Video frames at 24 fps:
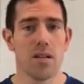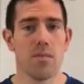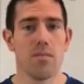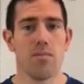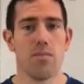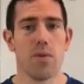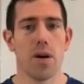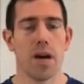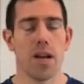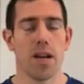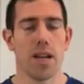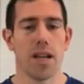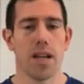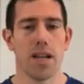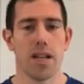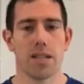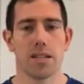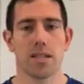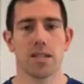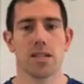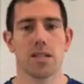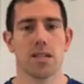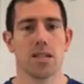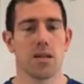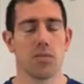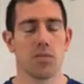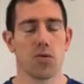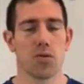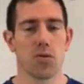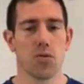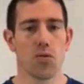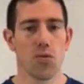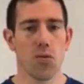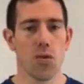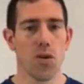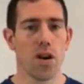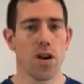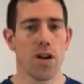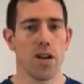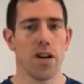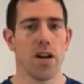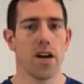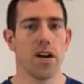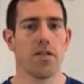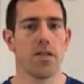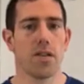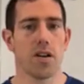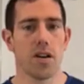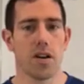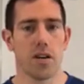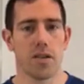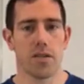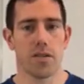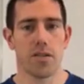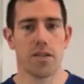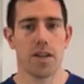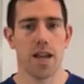but it's number 1 of our